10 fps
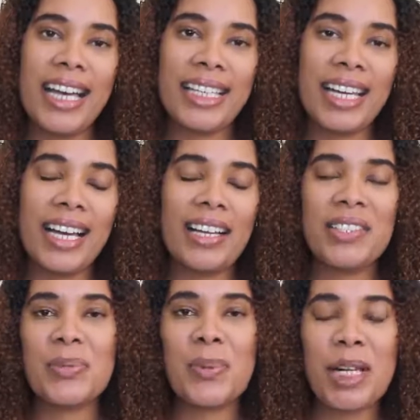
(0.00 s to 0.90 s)

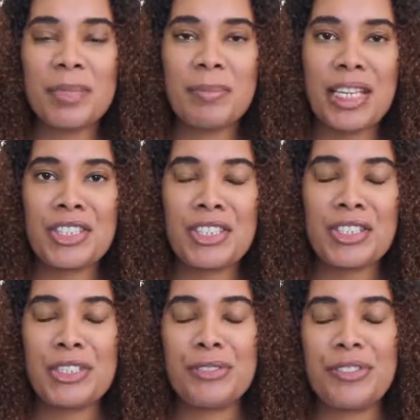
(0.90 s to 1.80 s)
guys, welcome back to the
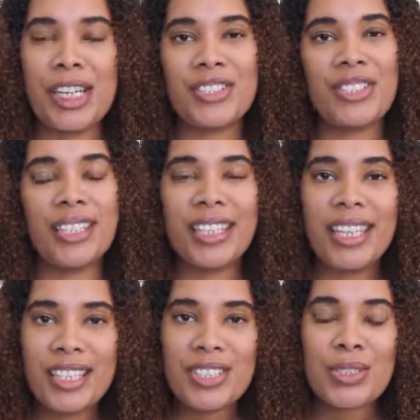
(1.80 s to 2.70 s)
Curl Factory.
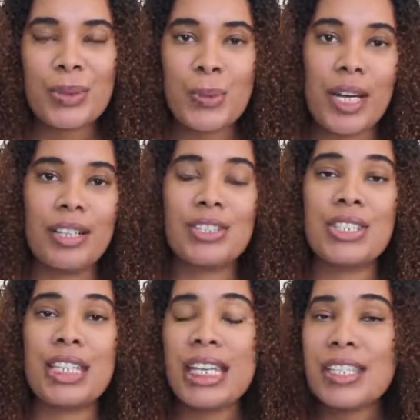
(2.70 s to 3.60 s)
It's Raquel.
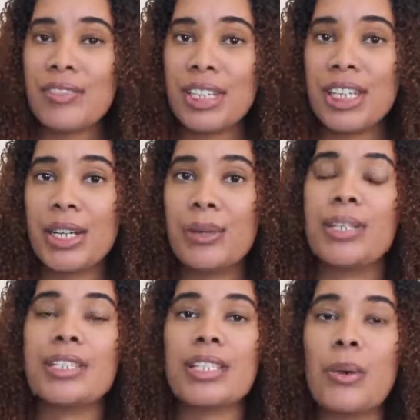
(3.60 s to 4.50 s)
Today's video
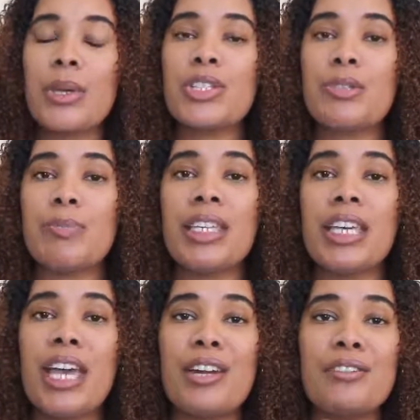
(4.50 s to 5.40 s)
is going to
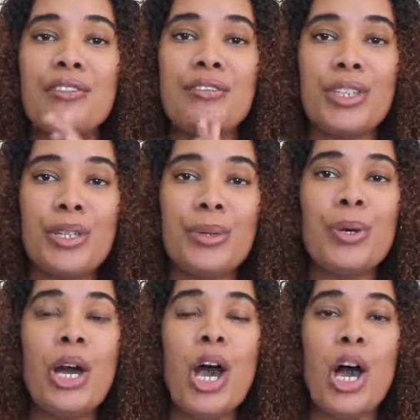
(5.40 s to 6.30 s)
be a
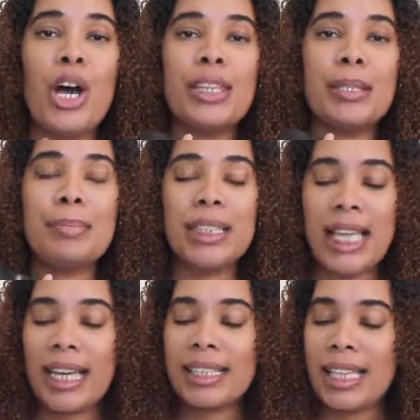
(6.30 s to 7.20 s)
review on the
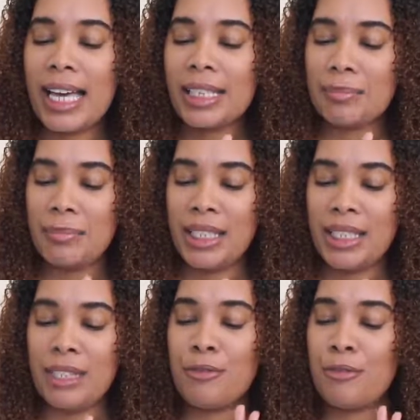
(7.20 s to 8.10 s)
Black Like
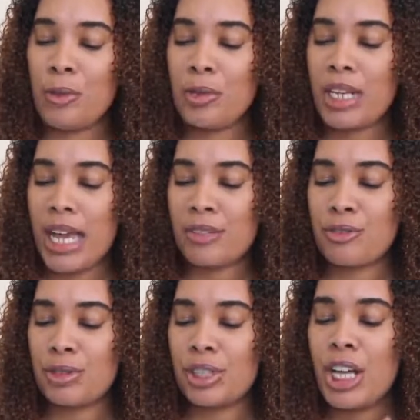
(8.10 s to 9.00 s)
Me 4
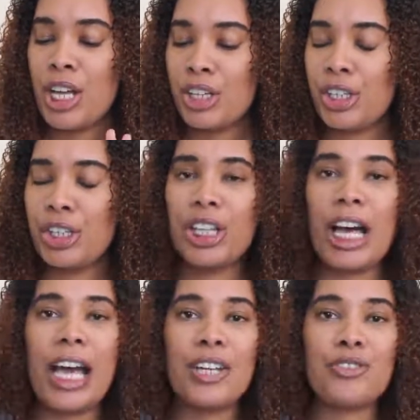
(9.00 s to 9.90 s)
Natural Curl
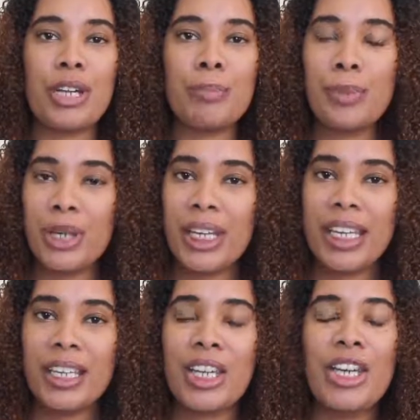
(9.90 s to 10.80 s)
Hydrate
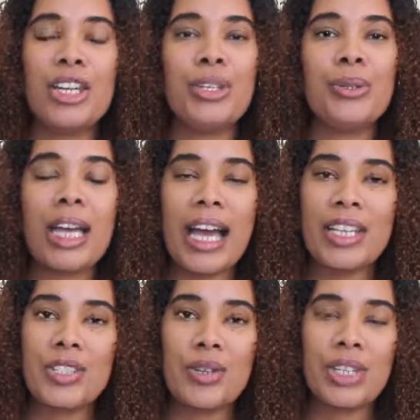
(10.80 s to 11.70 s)
Pudding. You
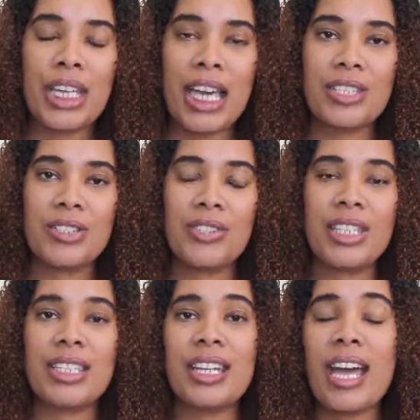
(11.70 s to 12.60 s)
guys know the
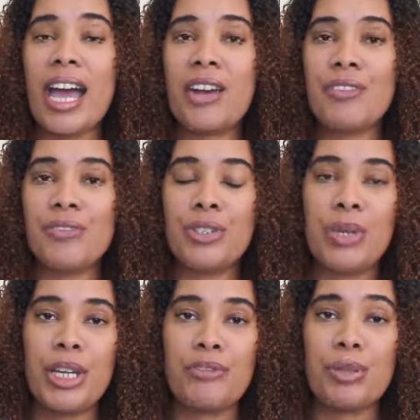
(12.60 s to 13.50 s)
categories that I
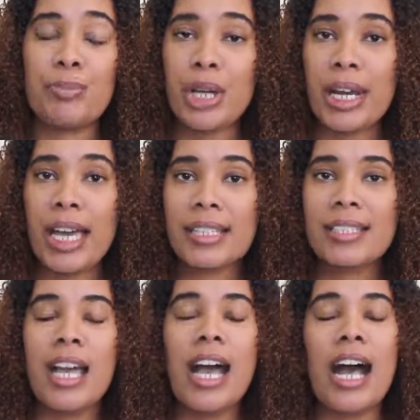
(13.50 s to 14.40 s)
review every
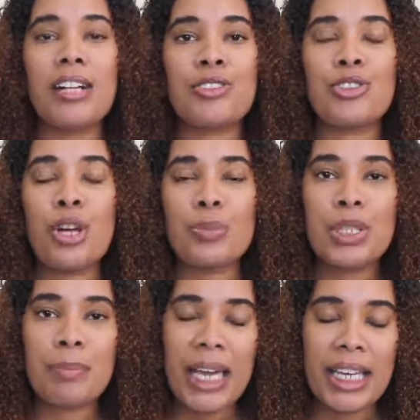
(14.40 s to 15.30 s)
product. I'll start
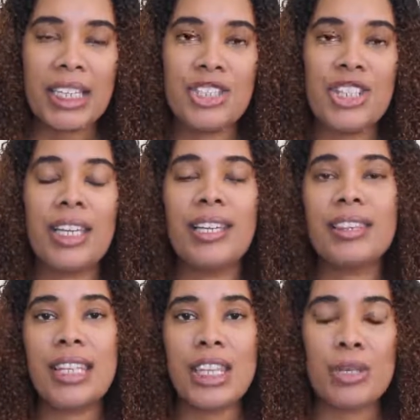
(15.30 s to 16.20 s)
with the
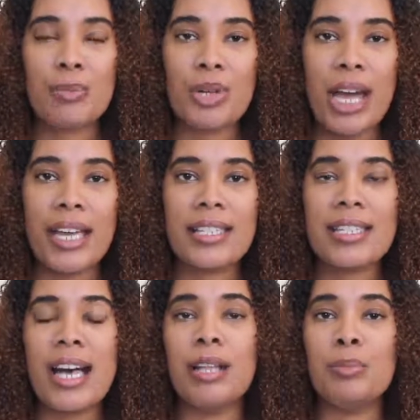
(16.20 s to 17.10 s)
packaging, then the
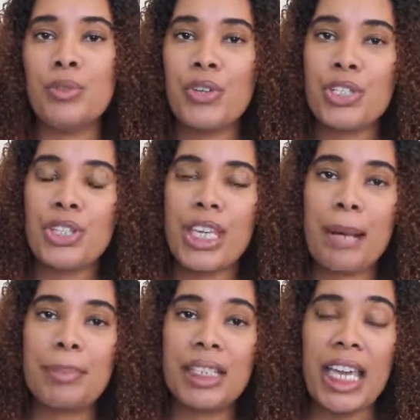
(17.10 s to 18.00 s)
price, I'll move on to the
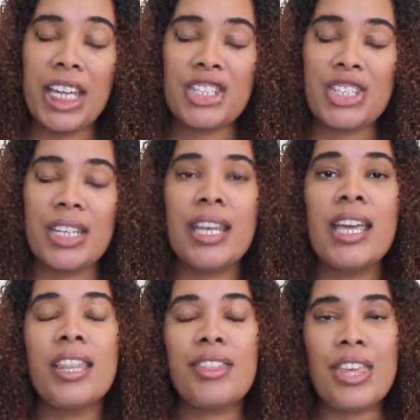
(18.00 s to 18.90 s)
application,
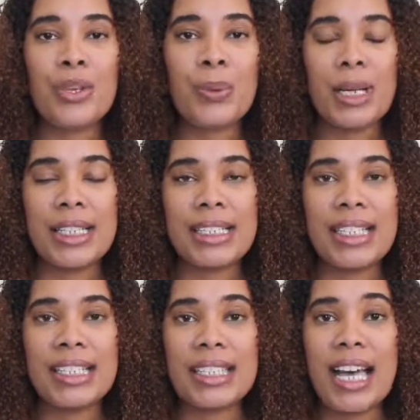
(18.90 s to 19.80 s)
then the
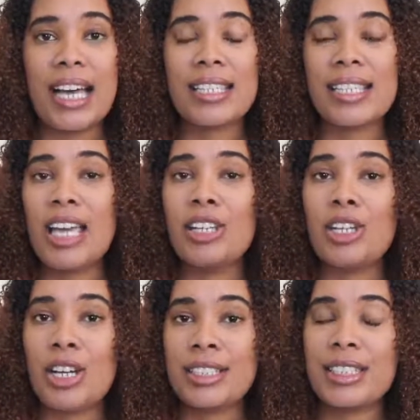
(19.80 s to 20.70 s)
quality and size,
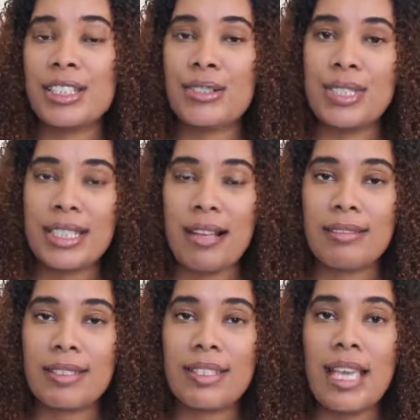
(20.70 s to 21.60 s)
and lastly the
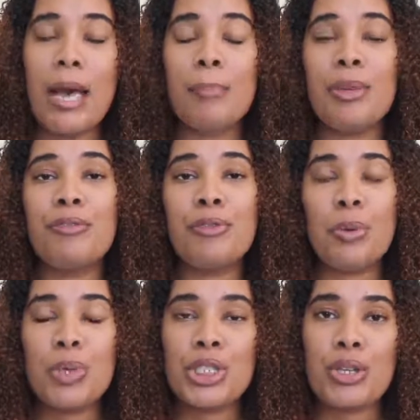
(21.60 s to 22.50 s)
results.
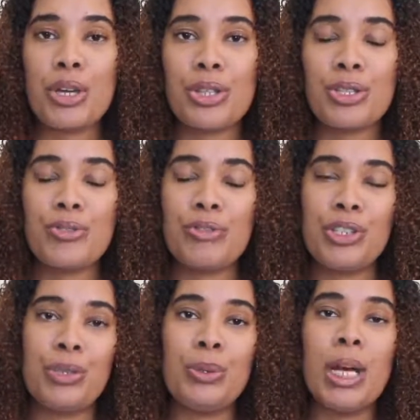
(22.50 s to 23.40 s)
Before we start this
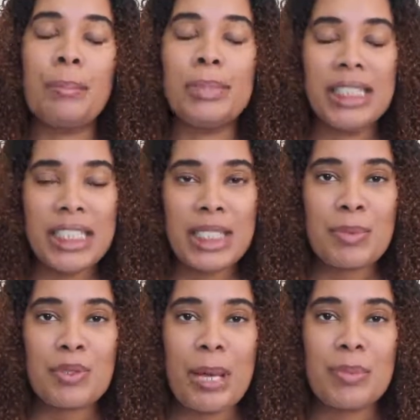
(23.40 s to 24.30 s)
review, please
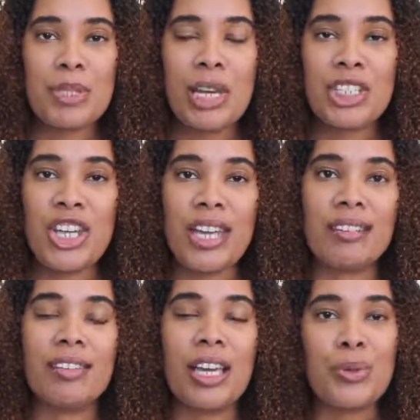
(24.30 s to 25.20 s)
subscribe to my
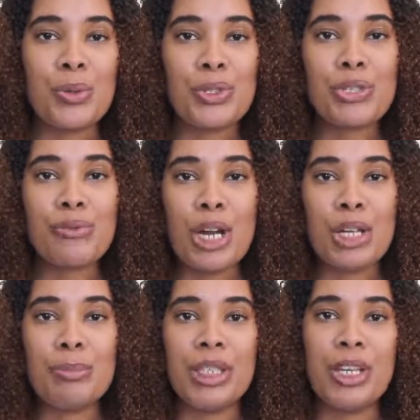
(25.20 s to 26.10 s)
channel and also
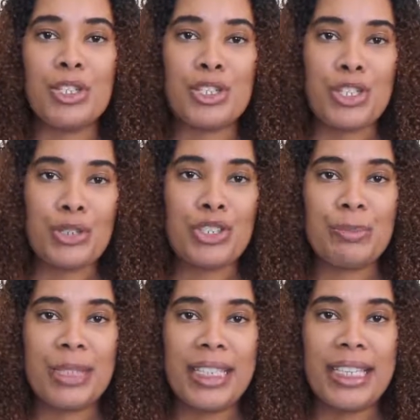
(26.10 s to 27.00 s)
follow me on
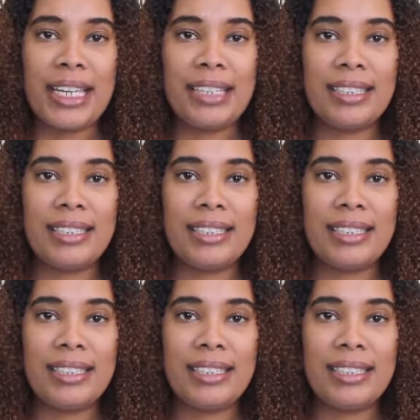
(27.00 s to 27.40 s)
social media.